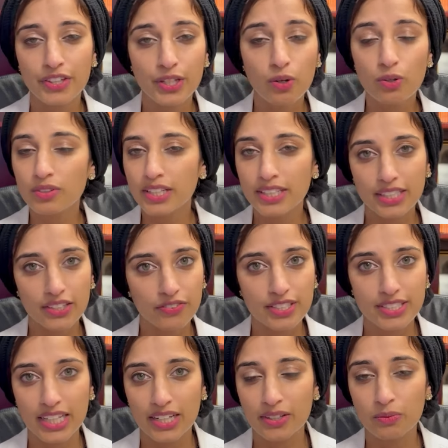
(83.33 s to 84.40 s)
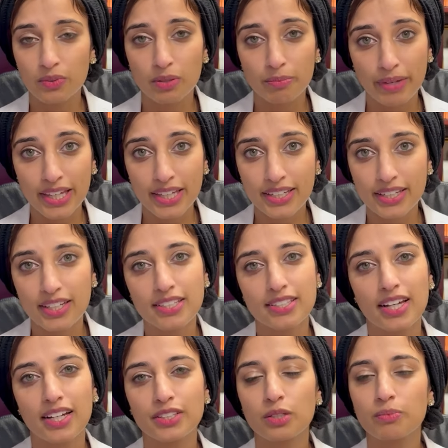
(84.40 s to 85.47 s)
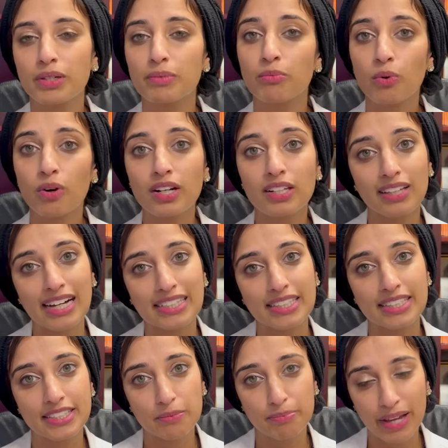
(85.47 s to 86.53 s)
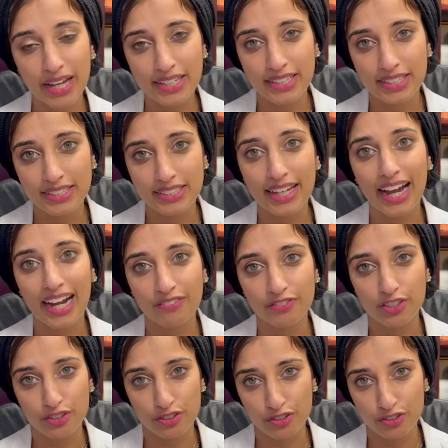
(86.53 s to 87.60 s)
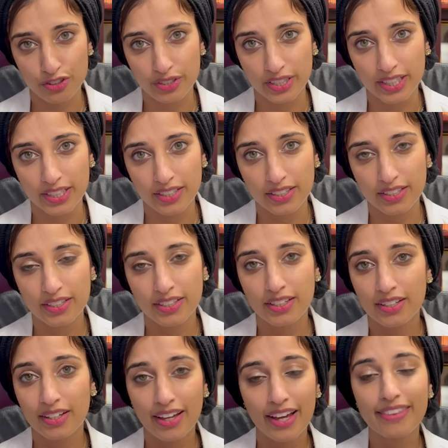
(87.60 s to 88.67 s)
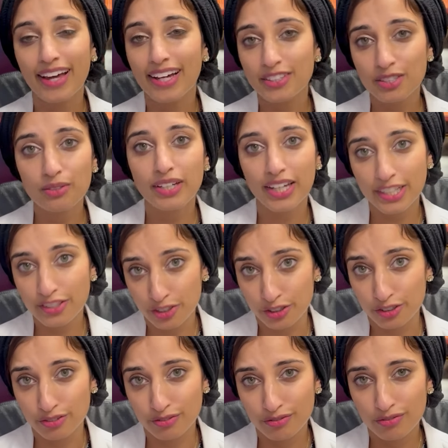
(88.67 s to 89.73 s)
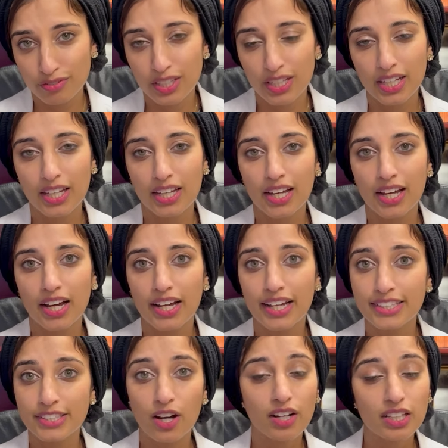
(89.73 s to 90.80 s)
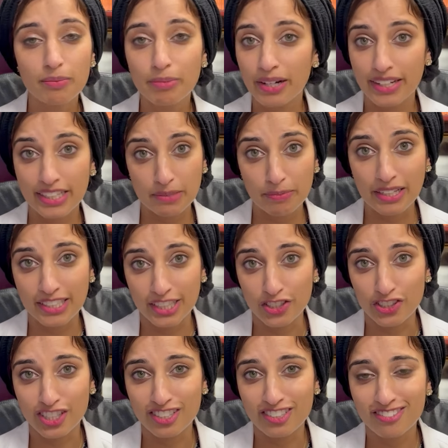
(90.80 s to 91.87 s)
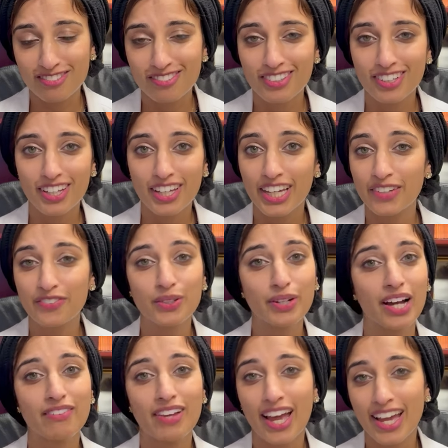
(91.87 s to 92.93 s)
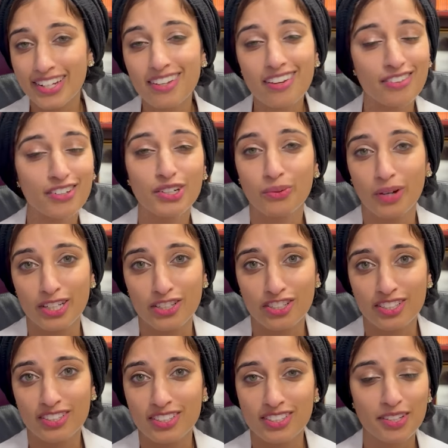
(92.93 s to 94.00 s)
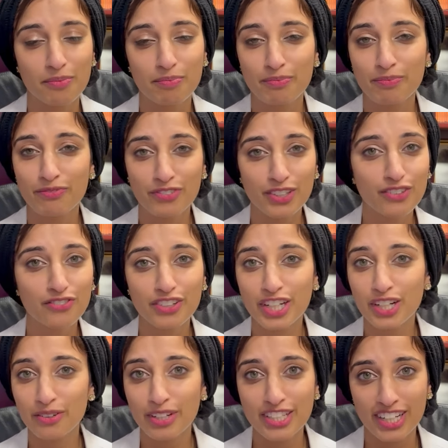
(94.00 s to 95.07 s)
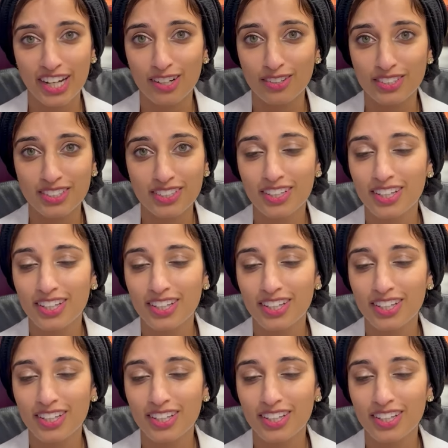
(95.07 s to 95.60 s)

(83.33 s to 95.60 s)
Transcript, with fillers: the only difference that it will make is that you'll be more glasses dependent after surgery. And that's okay too. It's all about expectation. If you have any other questions, feel free to reach out